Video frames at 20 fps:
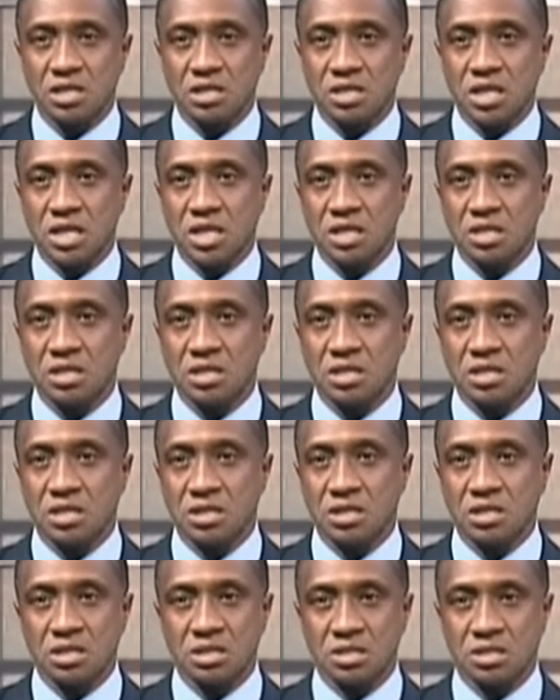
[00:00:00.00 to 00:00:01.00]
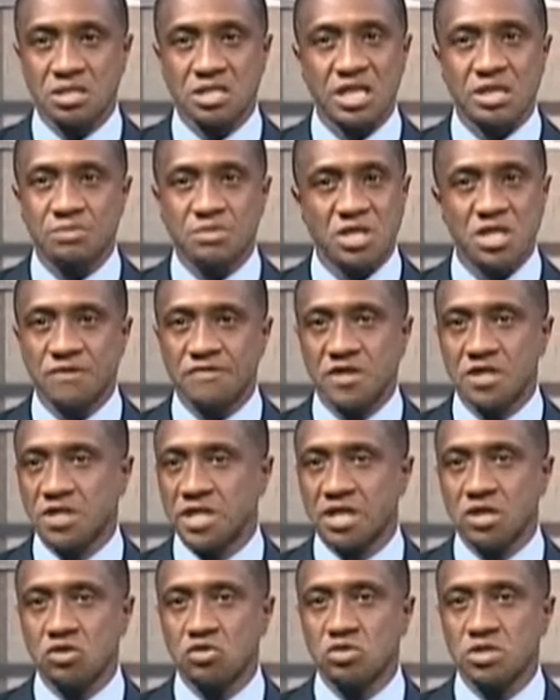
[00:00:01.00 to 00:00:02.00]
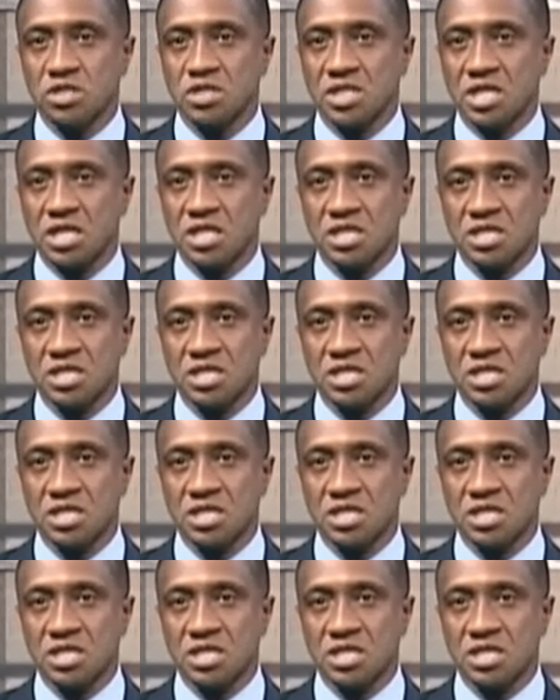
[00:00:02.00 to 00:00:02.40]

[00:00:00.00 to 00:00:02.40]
Then the same evening they called and said,